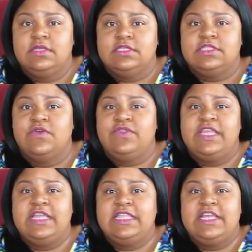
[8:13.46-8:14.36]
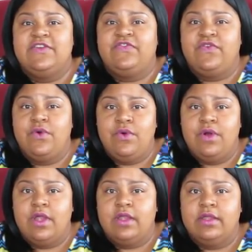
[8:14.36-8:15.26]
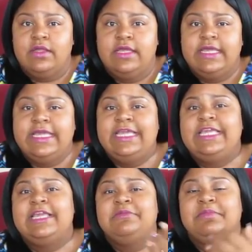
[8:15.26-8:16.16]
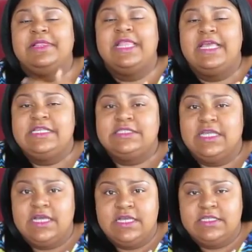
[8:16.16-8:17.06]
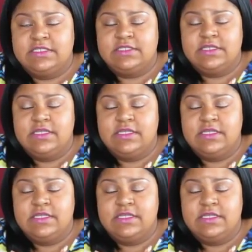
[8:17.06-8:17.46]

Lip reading: So then, therefore, he can bless us